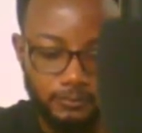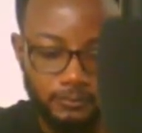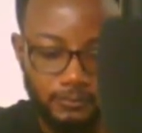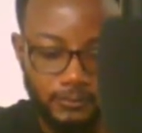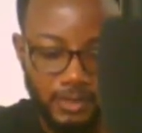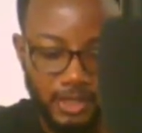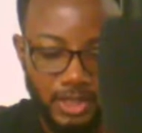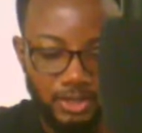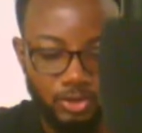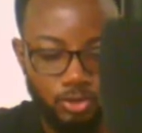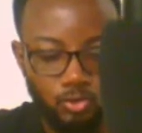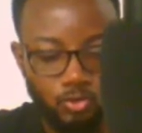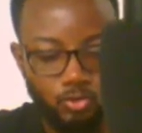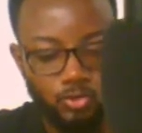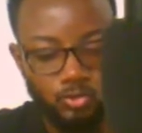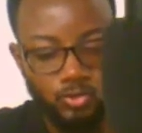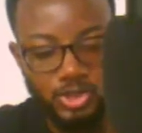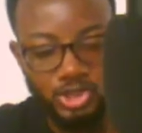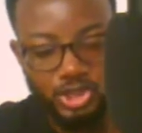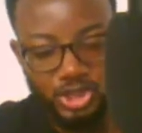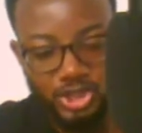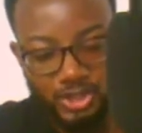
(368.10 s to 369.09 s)
then to
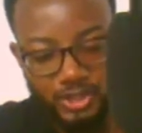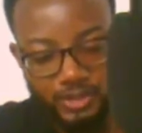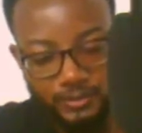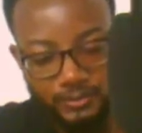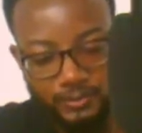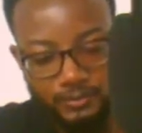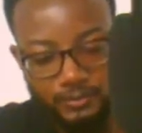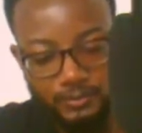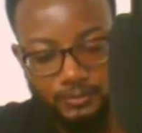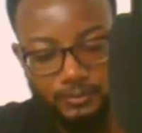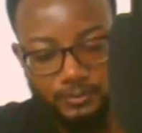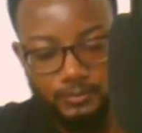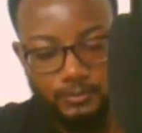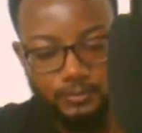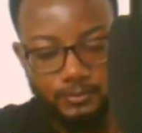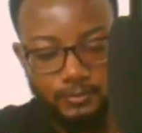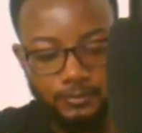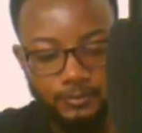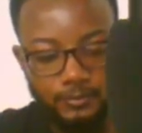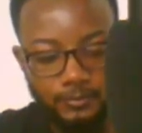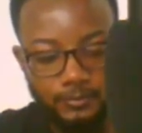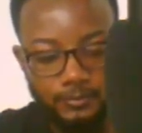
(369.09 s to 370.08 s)
G,
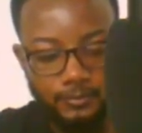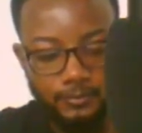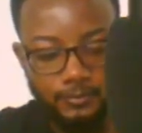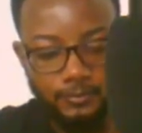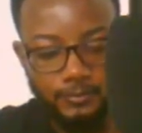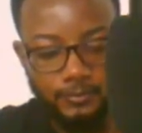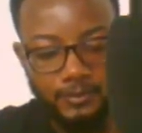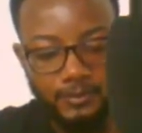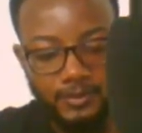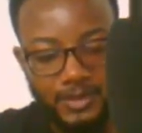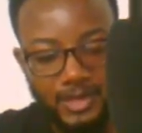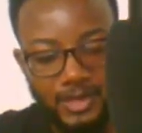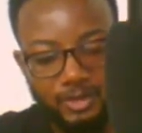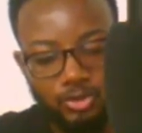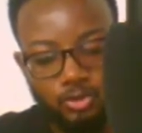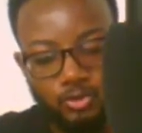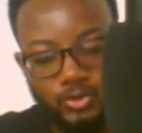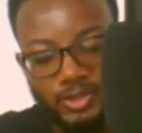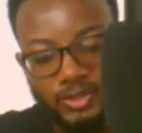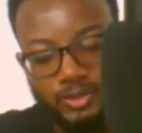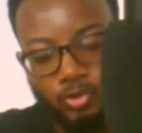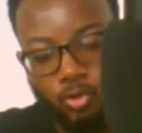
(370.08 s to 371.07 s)
then to
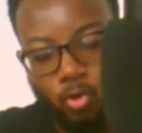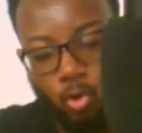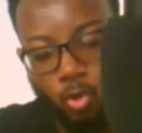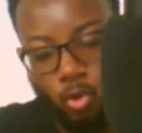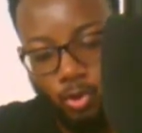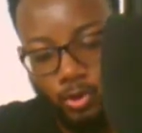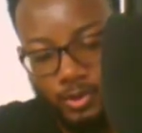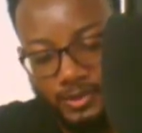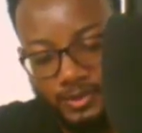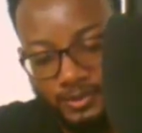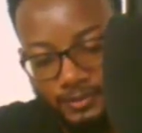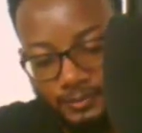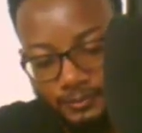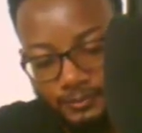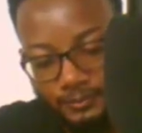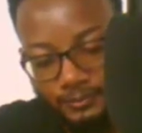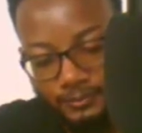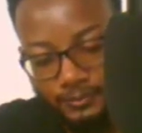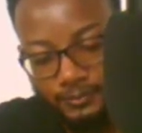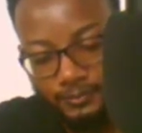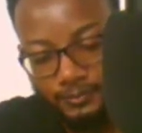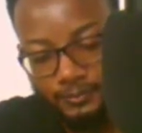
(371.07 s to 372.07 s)
this chord.
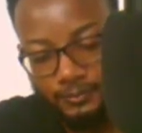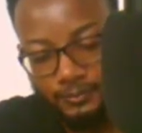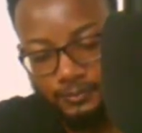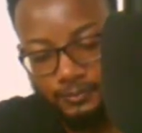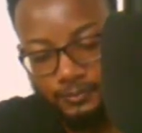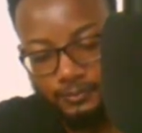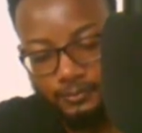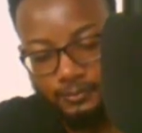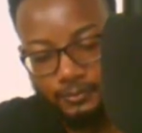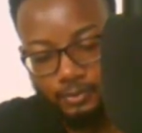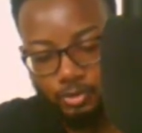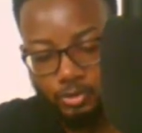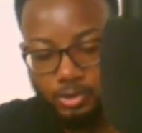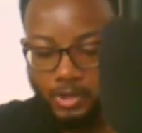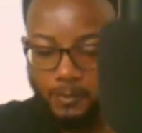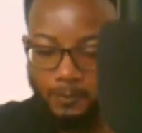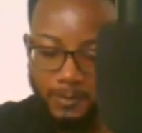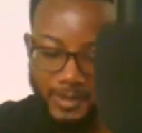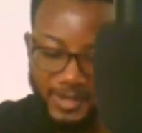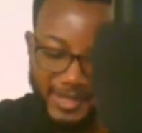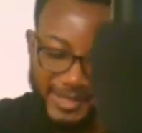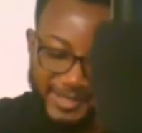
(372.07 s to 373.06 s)
You
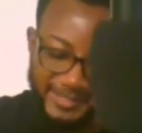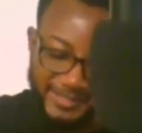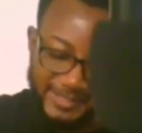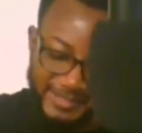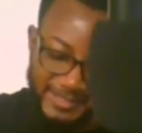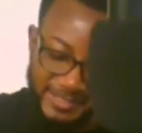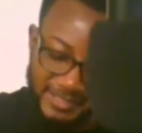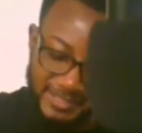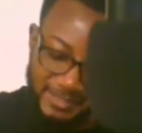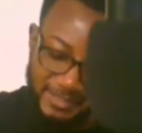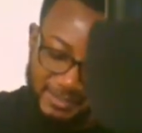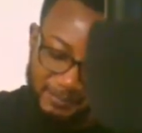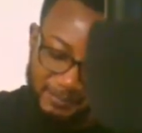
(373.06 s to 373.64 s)
can play a D,